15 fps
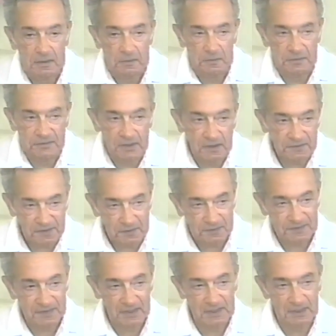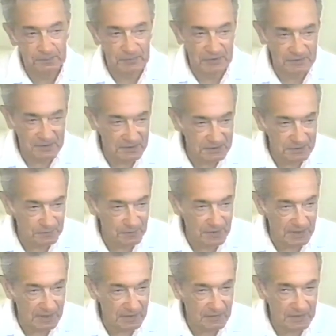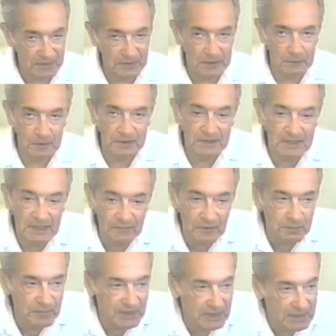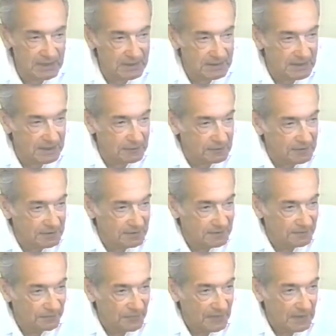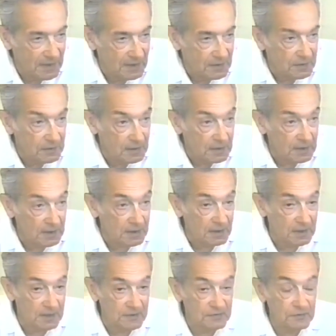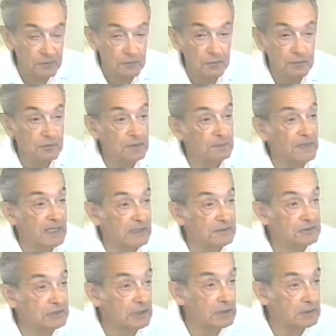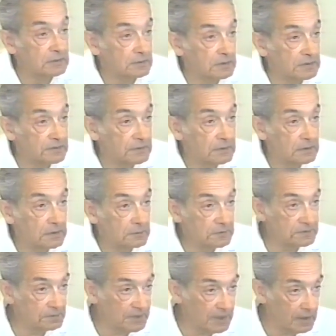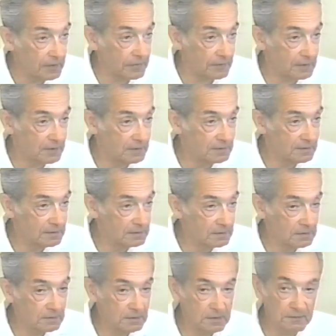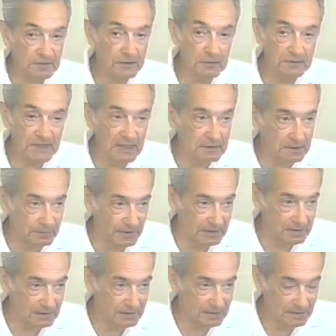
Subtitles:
It was also set up in such a way that there would never be any doubt as to who the man in charge was. It was MacArthur. There was no doubt about it.